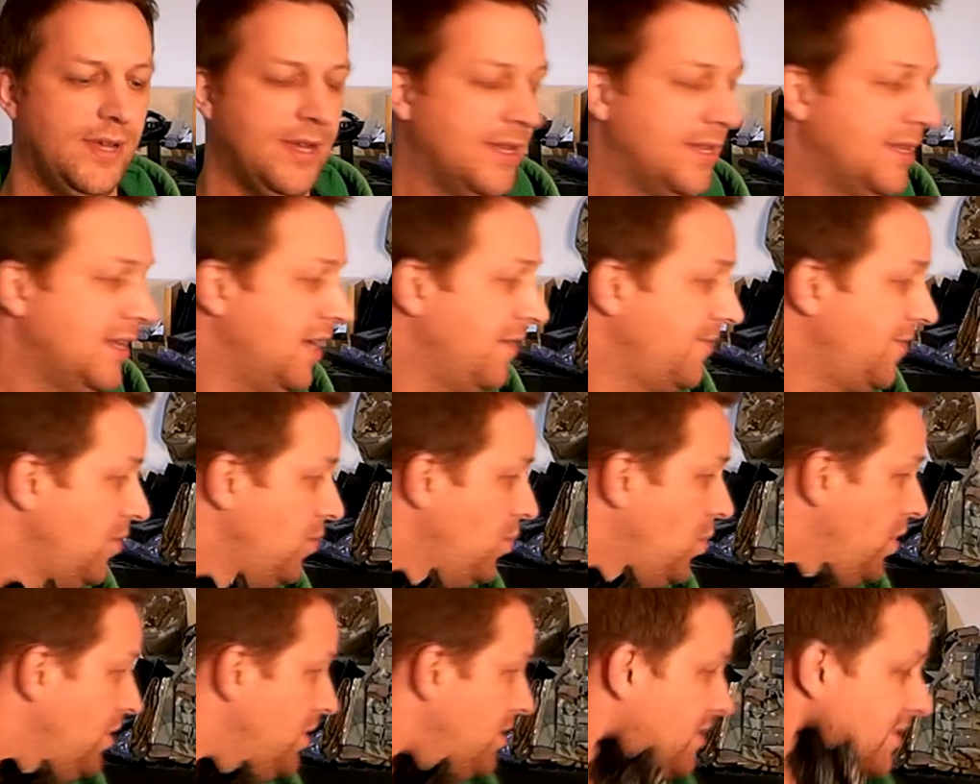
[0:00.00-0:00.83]
Now if you
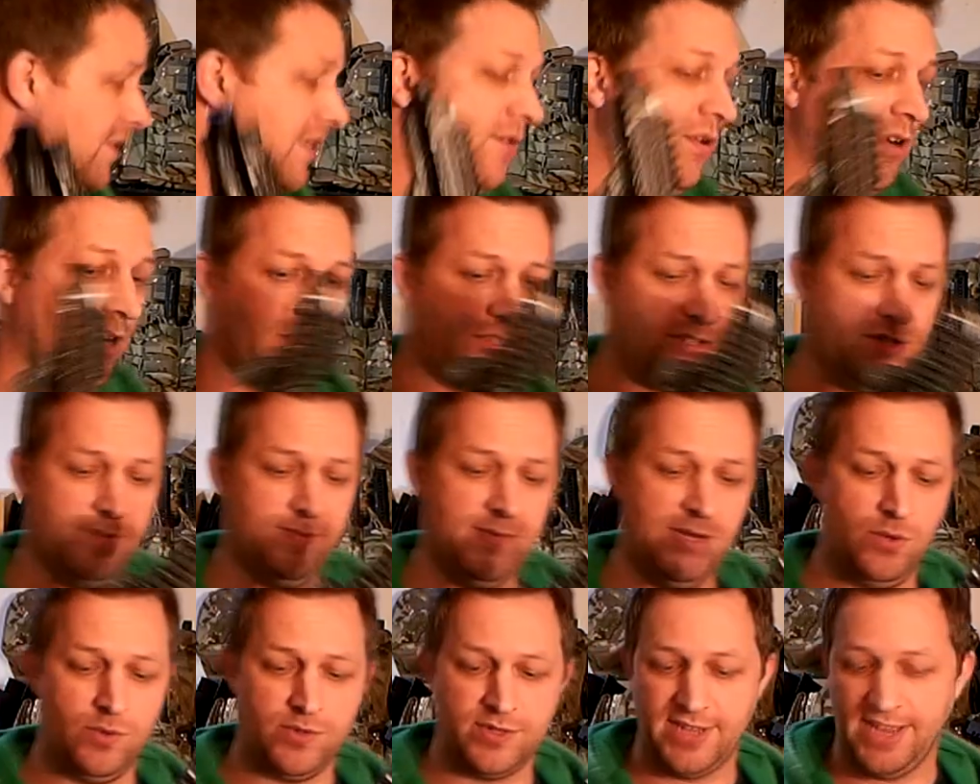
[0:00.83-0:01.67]
want, there are some
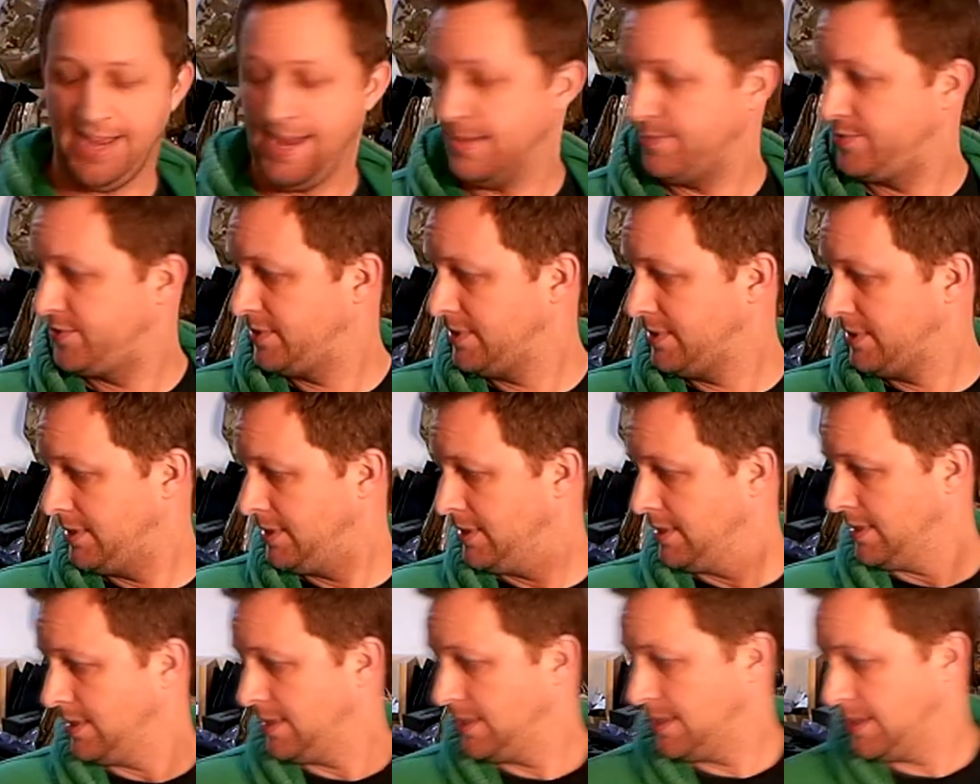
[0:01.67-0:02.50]
little tabs,
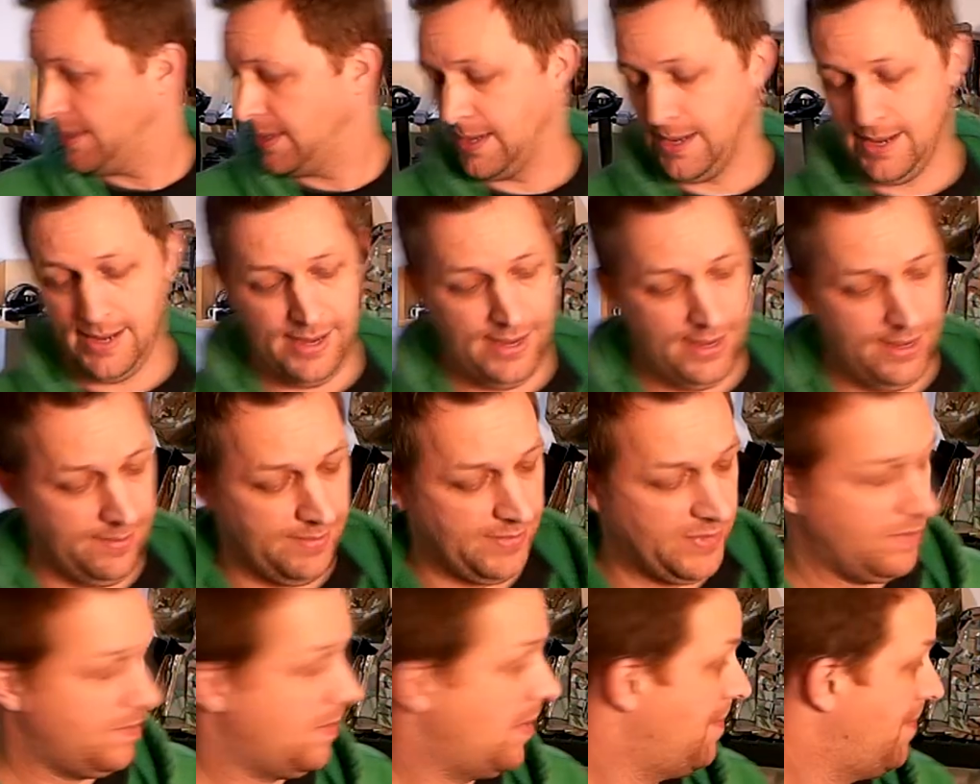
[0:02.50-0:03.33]
they're
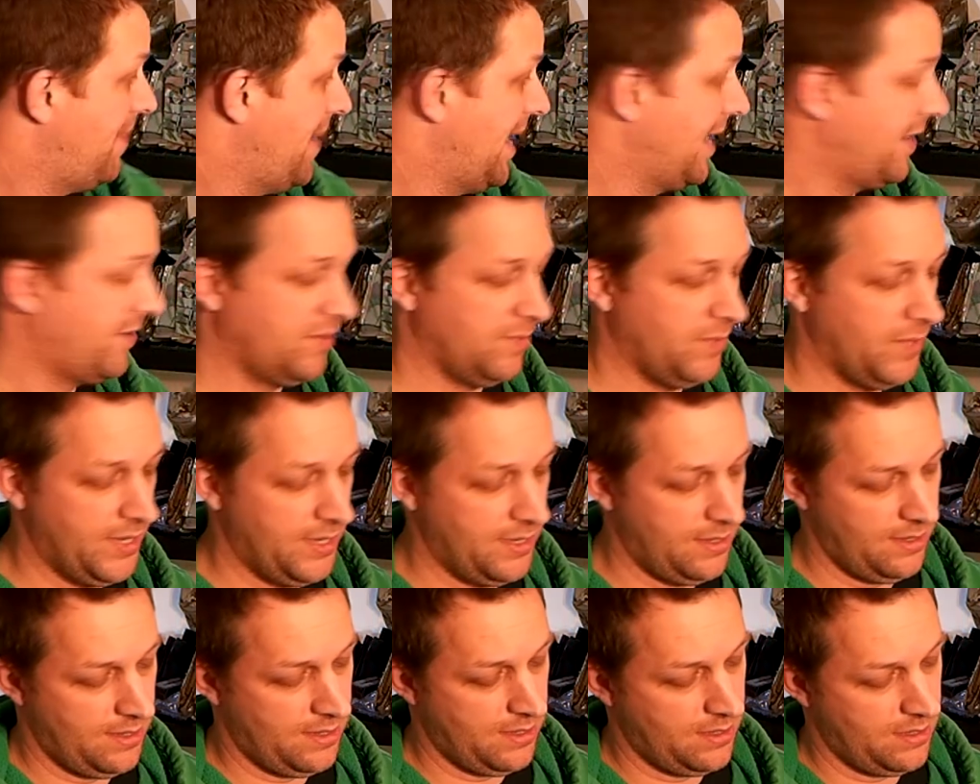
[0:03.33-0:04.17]
in my bag somewhere,
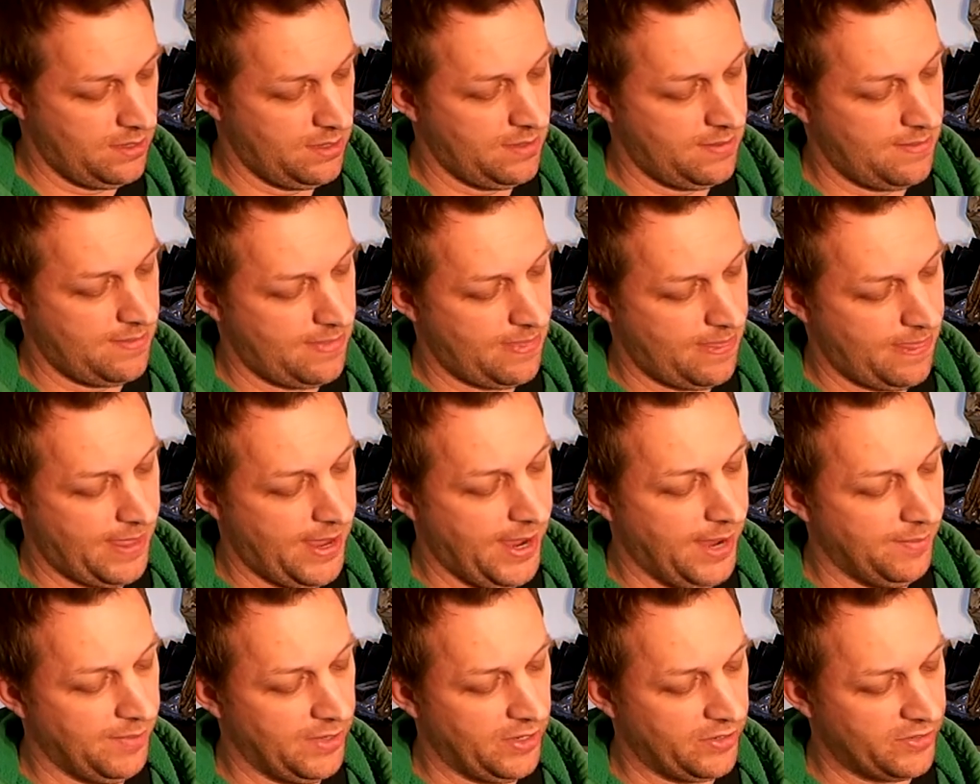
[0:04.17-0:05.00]
you
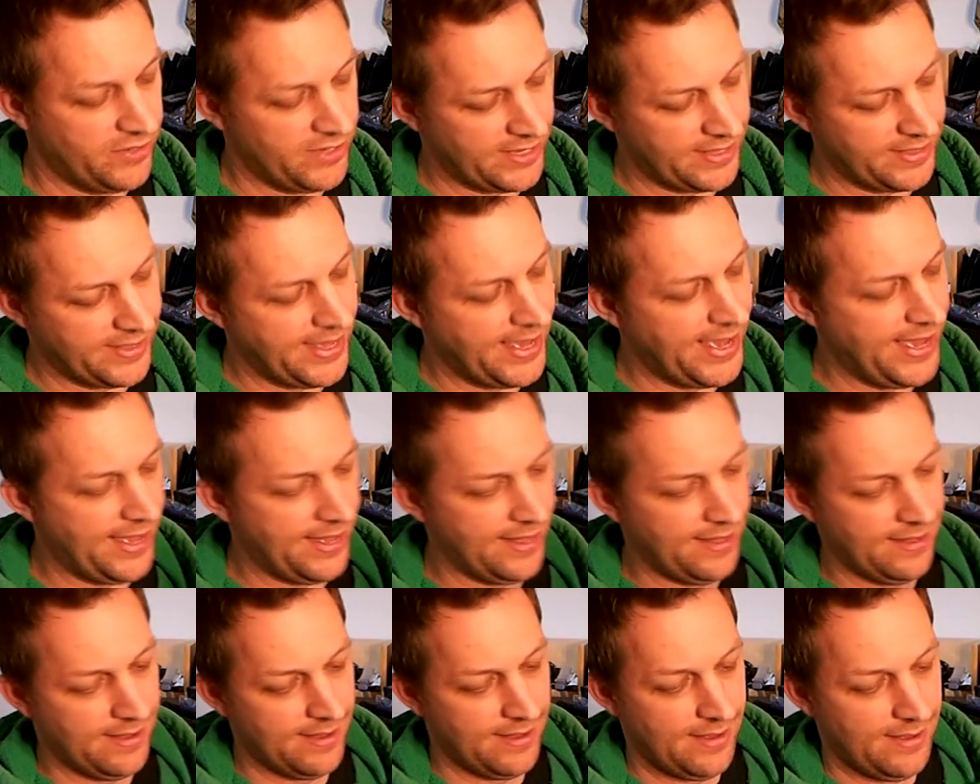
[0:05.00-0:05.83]
can stick there
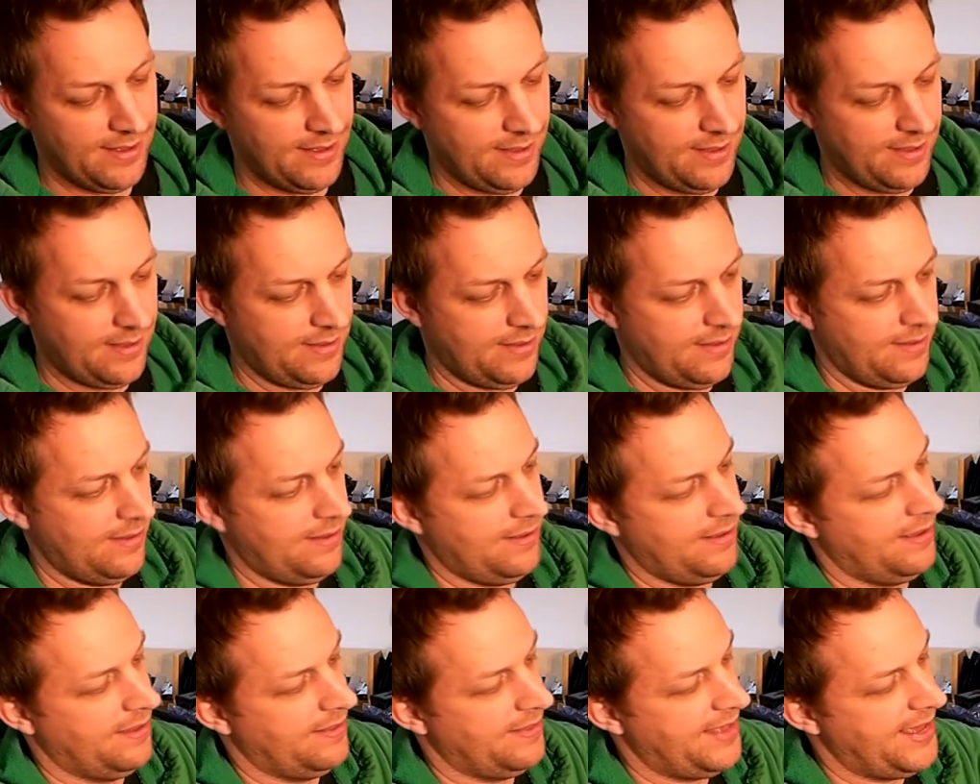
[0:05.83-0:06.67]

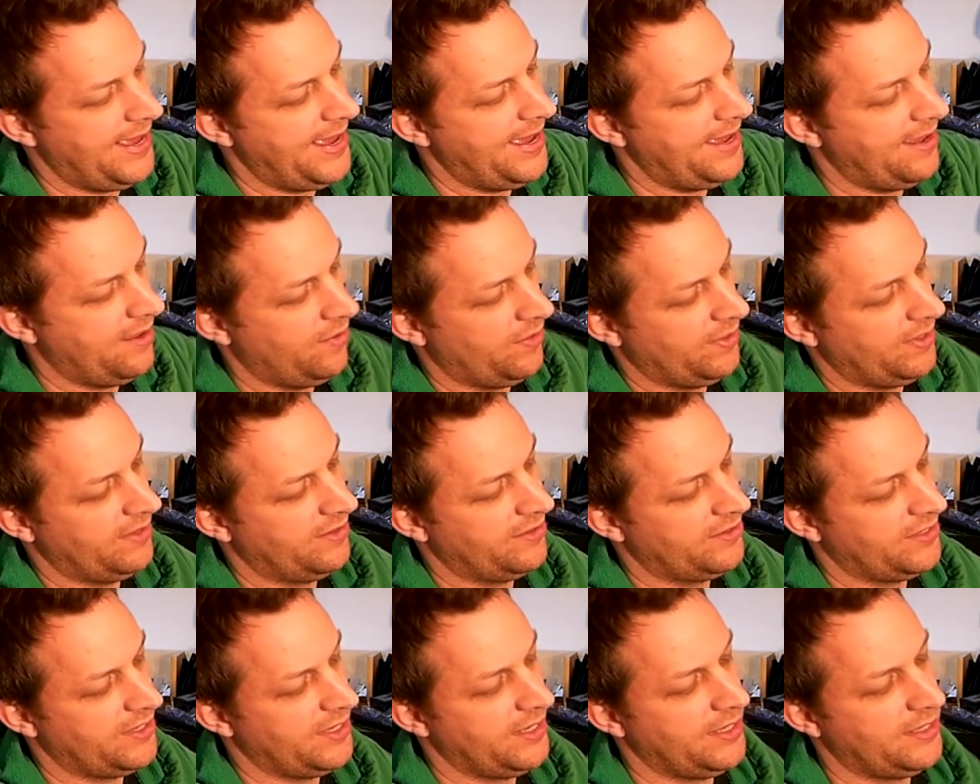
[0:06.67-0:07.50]
and there on either
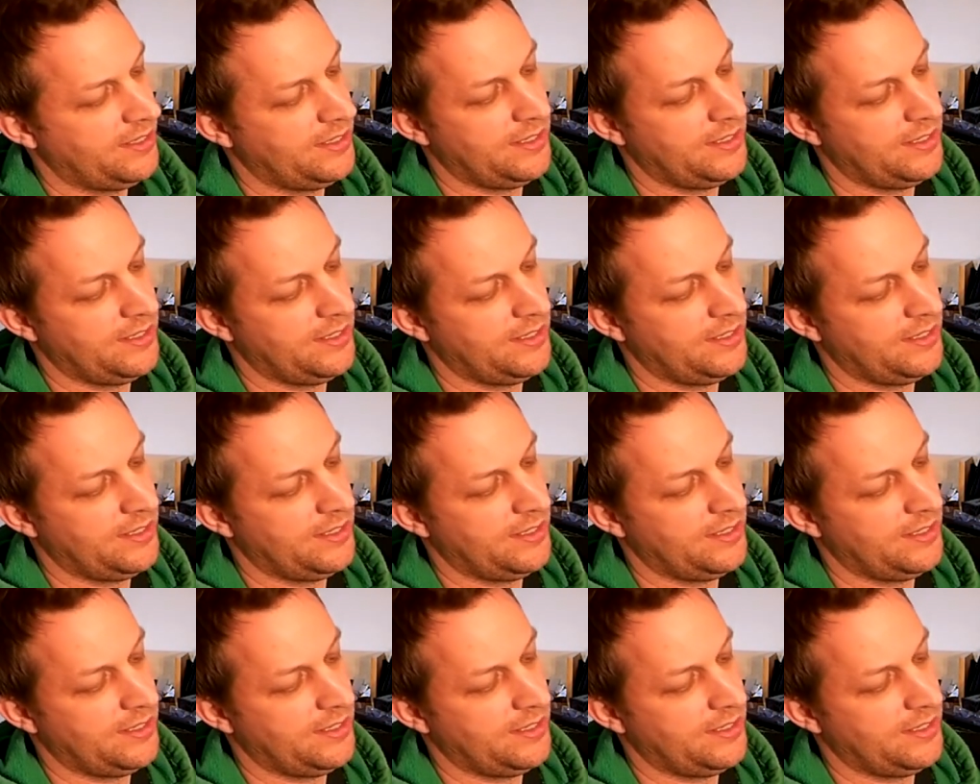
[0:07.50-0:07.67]
side,